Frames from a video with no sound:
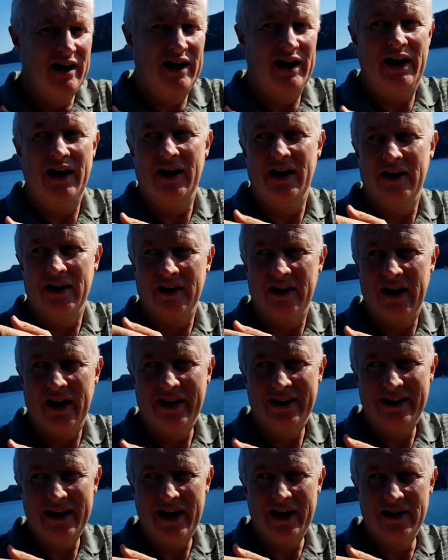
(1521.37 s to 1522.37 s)
uh,
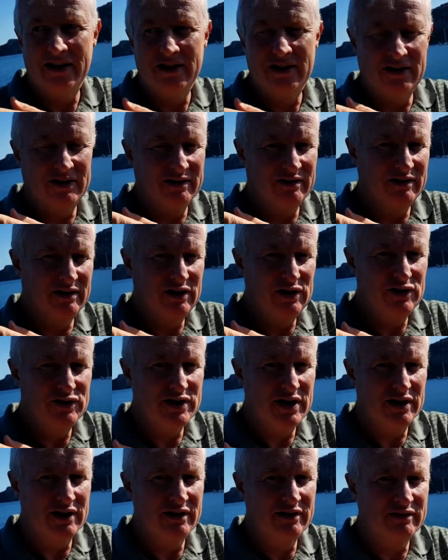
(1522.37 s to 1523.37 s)
again
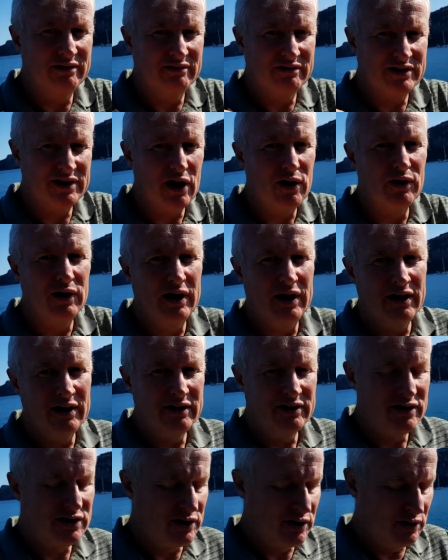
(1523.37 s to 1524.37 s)
using solar
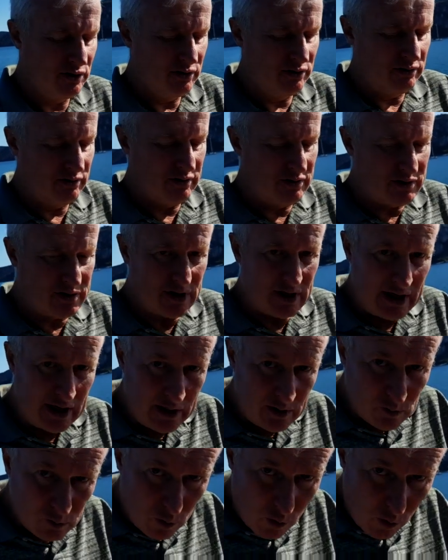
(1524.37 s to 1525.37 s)
to to heat